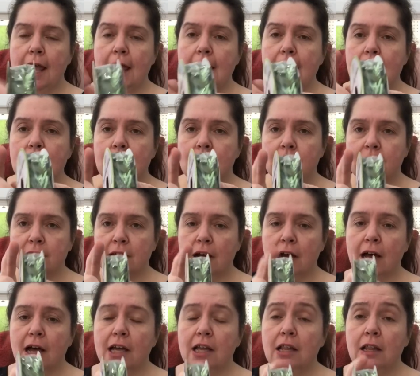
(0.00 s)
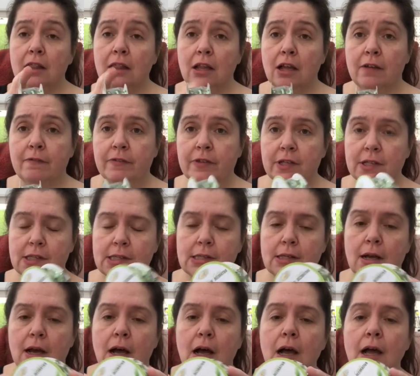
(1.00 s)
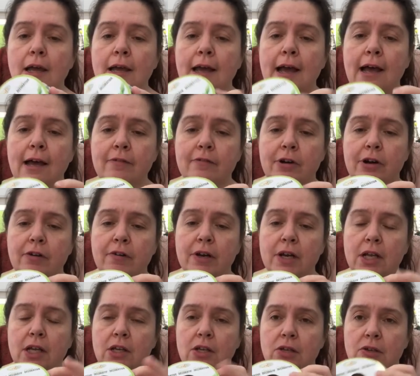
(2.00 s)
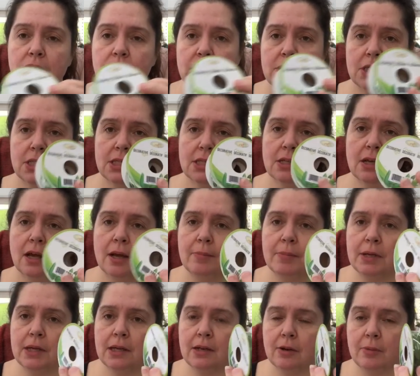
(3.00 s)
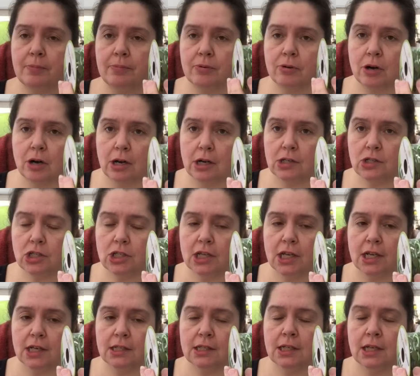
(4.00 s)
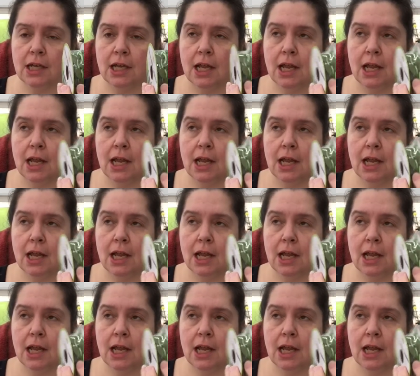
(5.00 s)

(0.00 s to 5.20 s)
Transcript: And I love this. I have already used some in a project